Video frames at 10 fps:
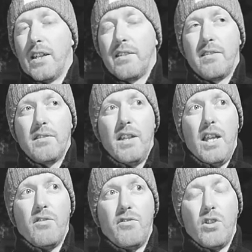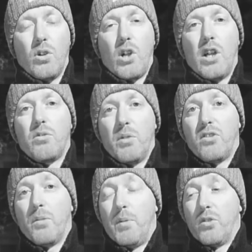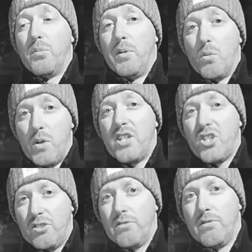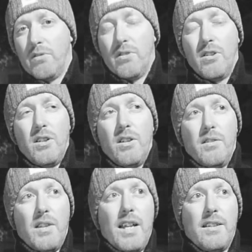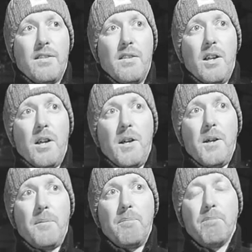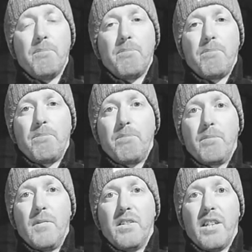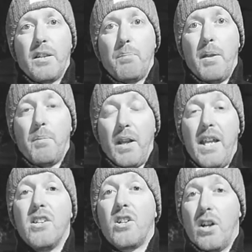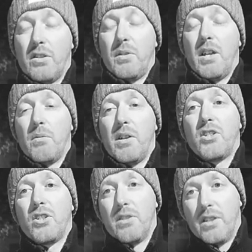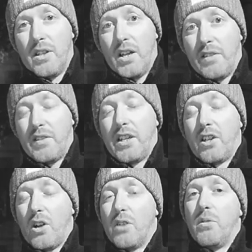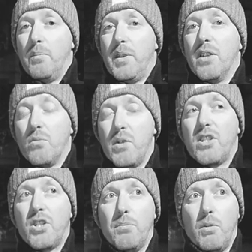that if your country is supposed to be rich, that that the people in the country are rich. I think a country being rich